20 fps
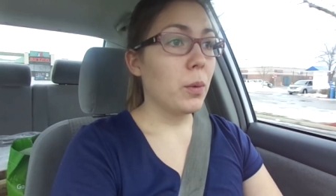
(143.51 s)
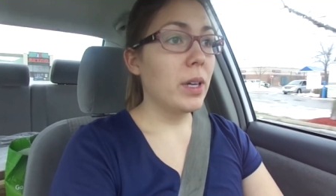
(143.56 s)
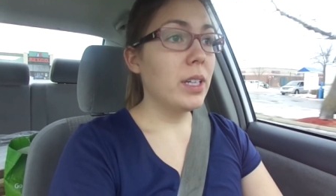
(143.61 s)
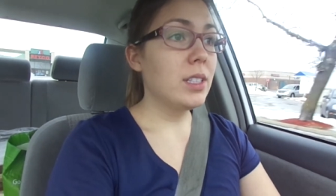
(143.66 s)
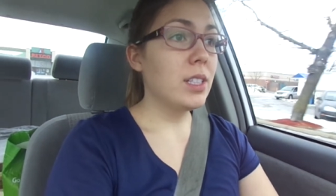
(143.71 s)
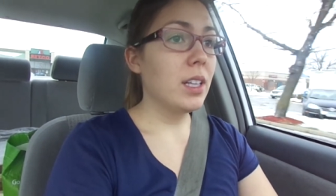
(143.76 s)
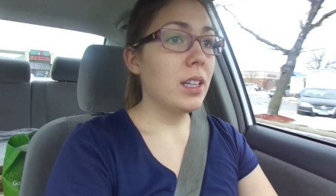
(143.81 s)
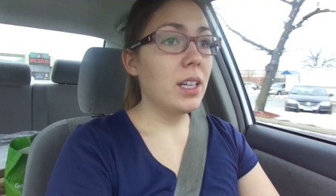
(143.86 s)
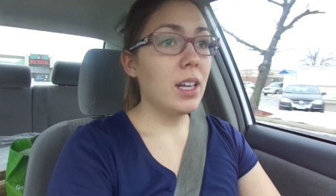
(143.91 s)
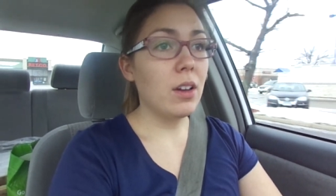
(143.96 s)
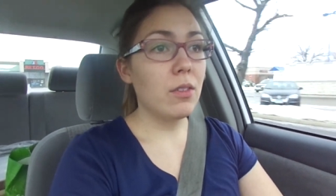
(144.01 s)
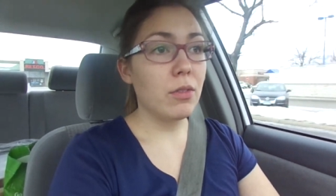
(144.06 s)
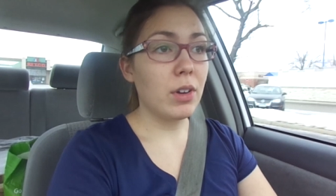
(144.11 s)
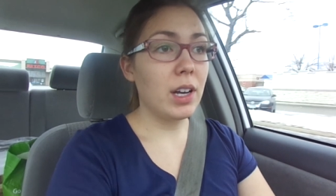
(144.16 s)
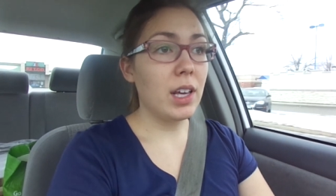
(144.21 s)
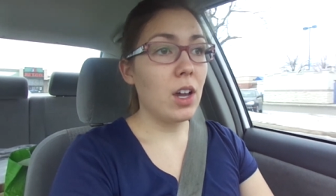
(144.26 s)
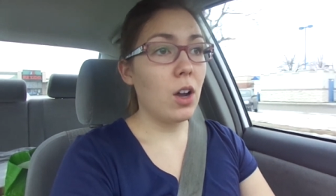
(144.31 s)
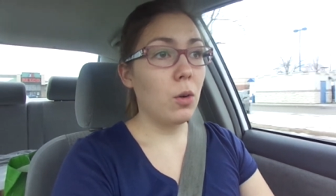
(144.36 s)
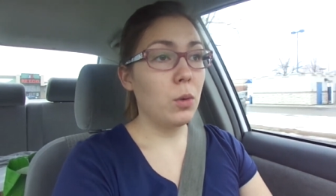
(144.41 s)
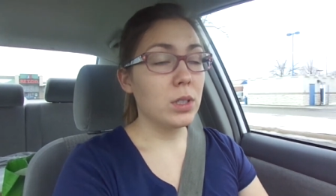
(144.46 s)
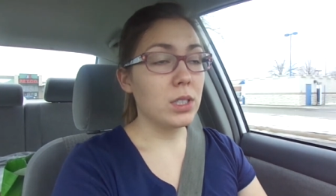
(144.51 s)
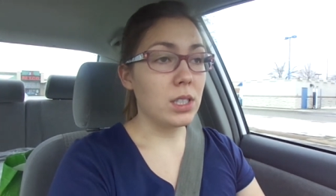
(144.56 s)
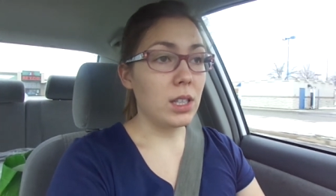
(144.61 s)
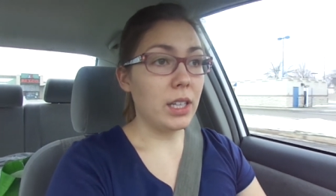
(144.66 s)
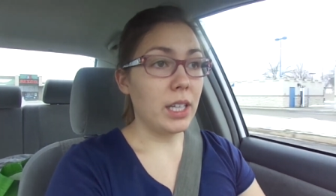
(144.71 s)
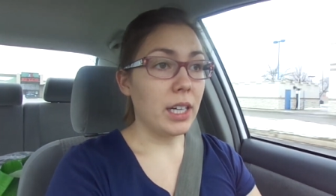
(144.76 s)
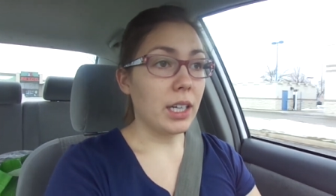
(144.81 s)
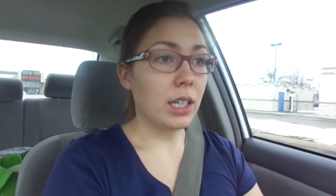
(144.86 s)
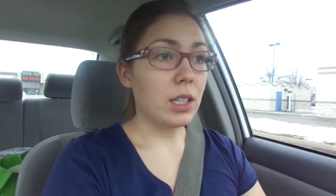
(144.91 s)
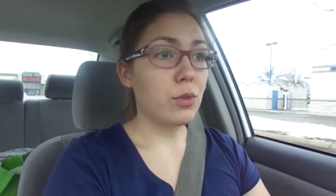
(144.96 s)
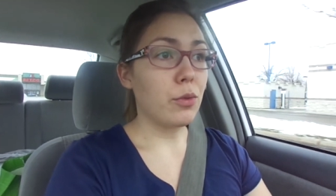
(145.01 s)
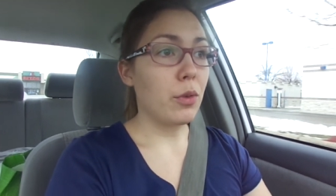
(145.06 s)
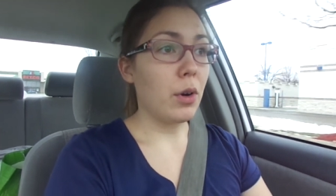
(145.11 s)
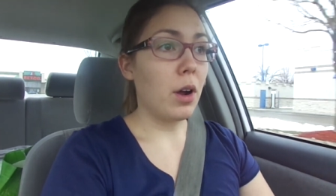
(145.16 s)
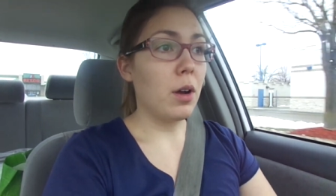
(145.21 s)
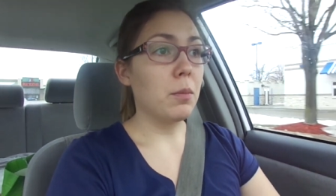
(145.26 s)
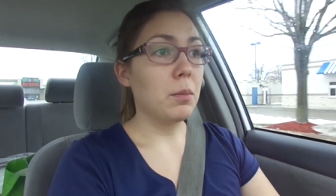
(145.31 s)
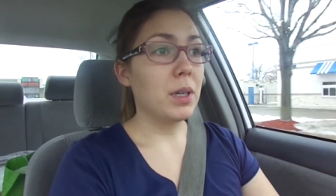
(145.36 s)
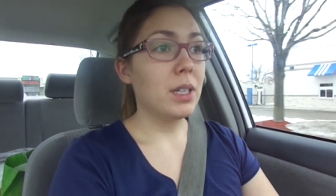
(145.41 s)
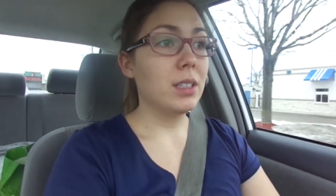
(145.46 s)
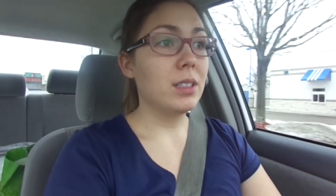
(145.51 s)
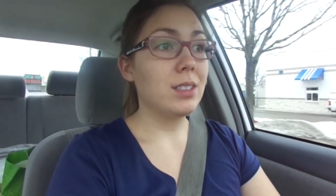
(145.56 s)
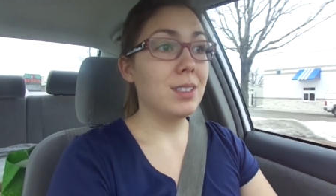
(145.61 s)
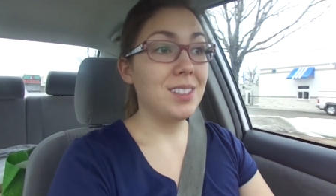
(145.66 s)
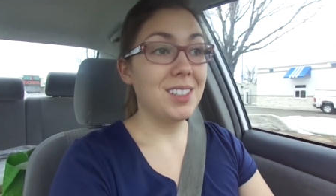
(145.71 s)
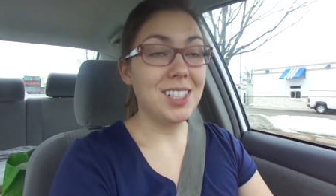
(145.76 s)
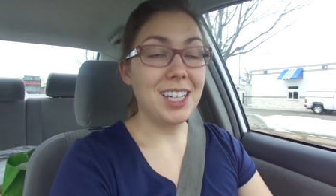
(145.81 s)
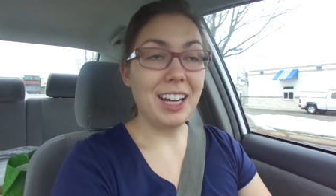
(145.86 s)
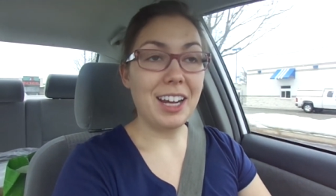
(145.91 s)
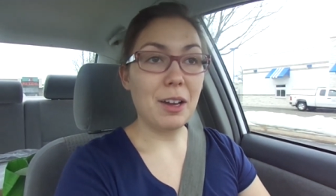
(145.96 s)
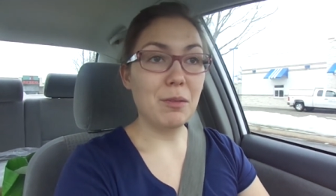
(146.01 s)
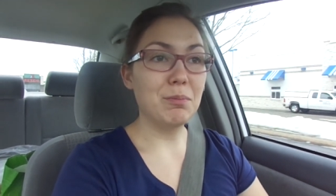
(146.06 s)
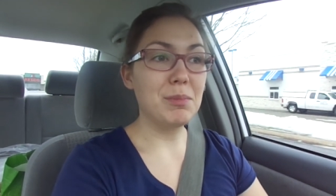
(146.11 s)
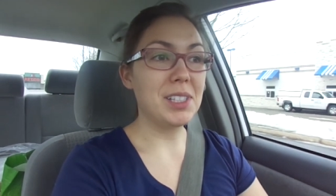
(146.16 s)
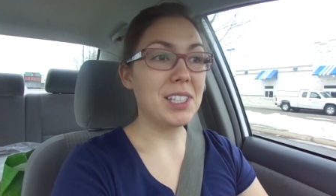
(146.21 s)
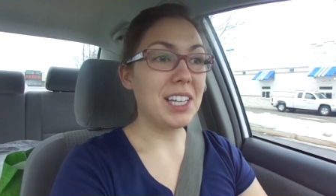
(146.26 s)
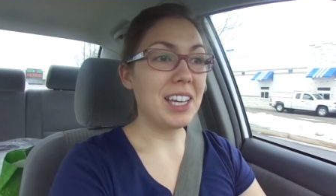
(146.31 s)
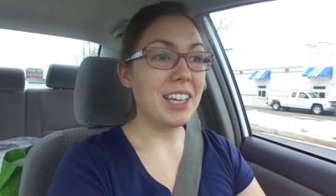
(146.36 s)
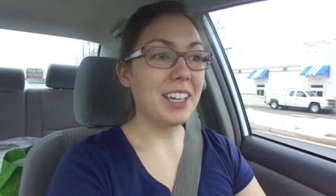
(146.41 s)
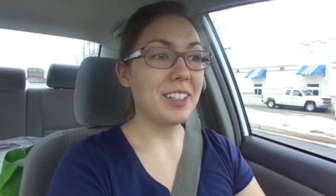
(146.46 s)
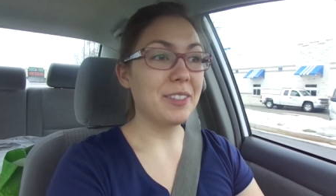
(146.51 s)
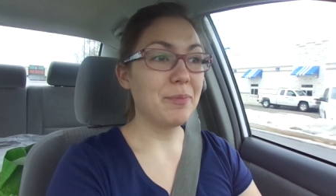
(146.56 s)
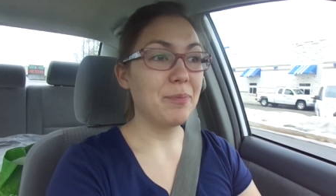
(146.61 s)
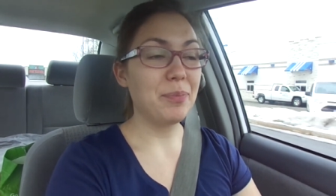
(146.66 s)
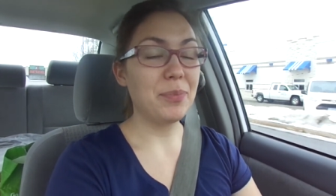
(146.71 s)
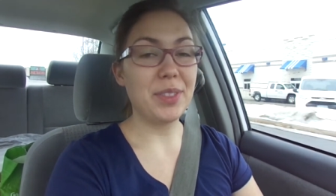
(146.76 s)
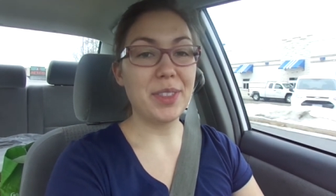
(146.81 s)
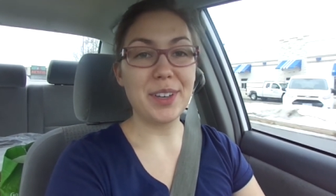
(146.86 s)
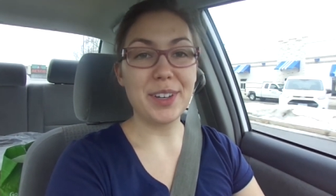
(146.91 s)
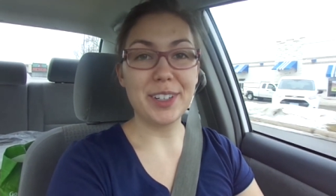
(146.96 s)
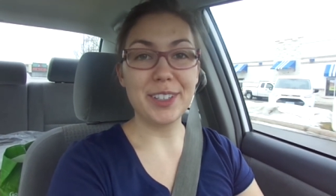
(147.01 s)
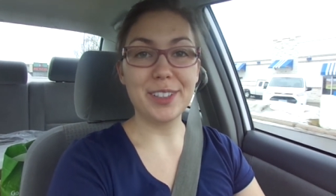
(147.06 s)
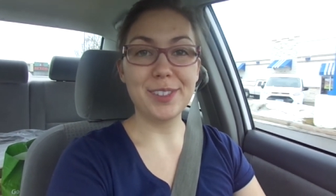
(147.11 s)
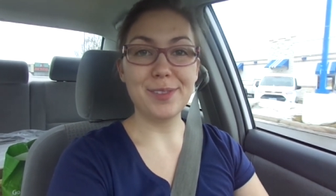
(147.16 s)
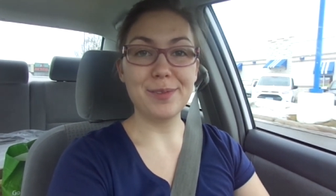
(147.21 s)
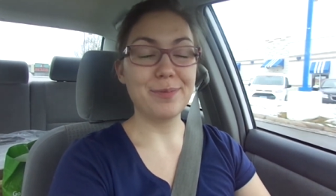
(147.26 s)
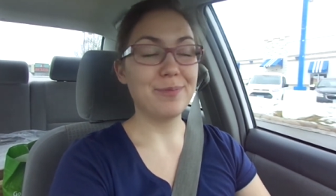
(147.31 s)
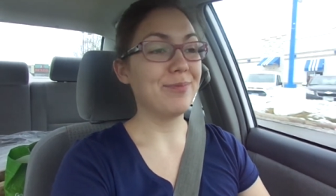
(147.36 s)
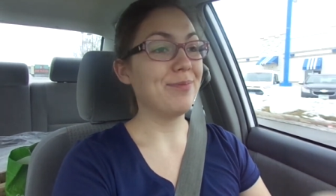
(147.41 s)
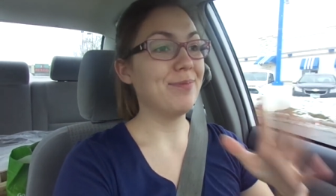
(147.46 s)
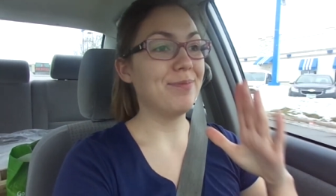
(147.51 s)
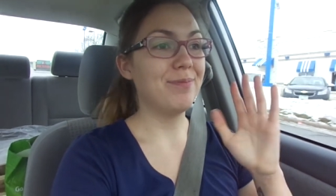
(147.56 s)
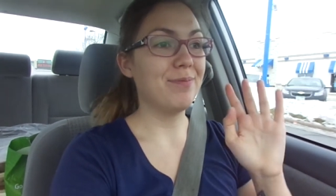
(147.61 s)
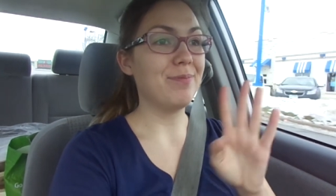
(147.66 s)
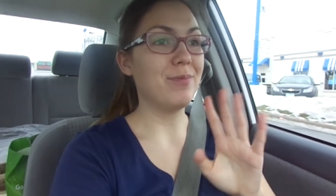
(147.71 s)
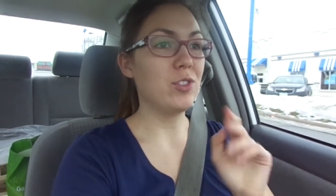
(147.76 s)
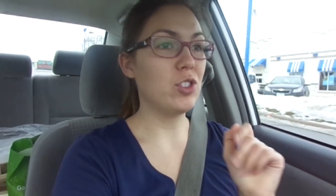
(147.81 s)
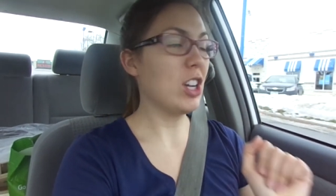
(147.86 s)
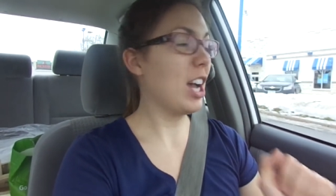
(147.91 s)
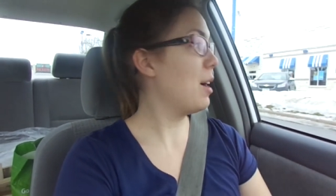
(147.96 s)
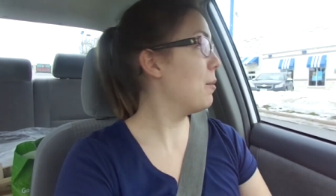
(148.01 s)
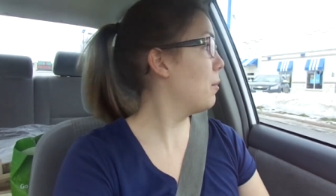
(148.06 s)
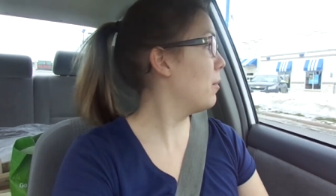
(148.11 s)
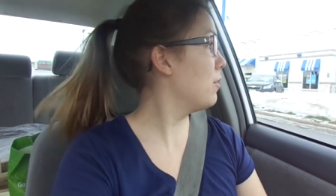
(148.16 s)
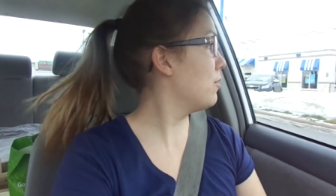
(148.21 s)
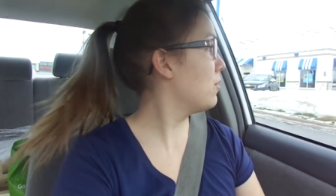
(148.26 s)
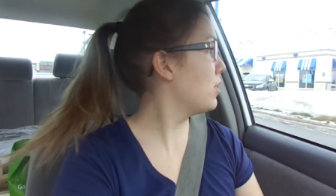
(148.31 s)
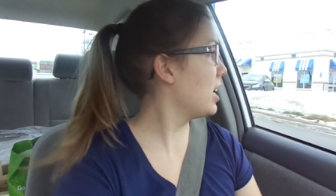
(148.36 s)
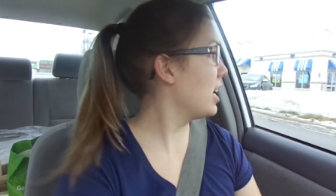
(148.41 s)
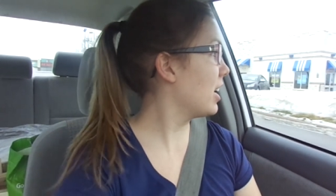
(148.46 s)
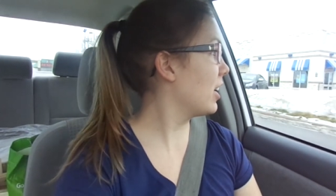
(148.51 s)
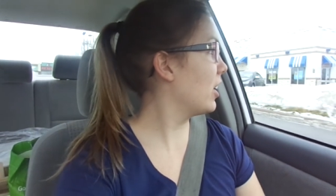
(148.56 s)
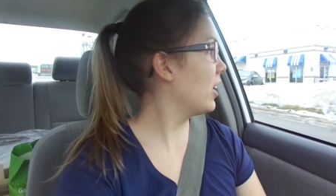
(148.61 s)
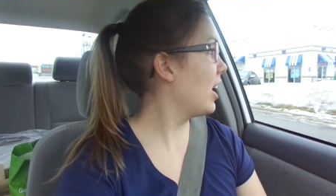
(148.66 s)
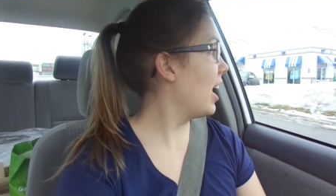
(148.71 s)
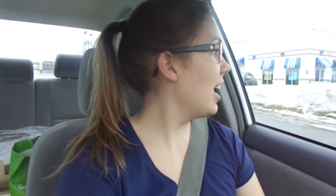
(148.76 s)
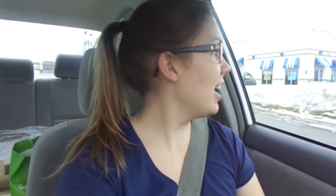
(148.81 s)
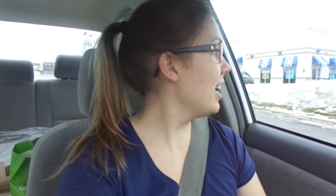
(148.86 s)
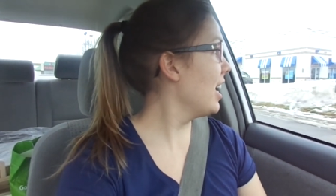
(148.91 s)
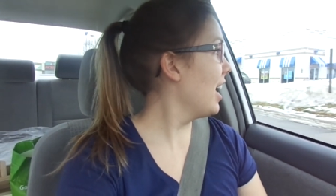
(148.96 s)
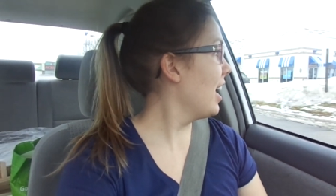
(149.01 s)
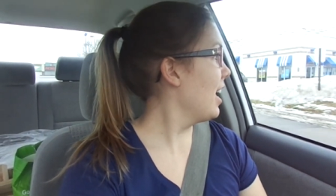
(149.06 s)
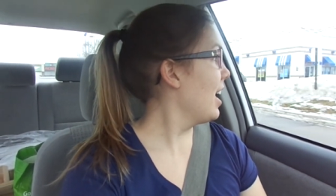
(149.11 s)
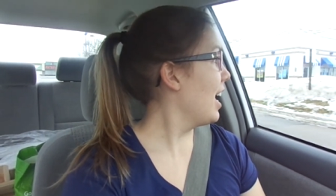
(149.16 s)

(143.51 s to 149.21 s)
Recently a video was leaked from T M Z, the gem of the internet,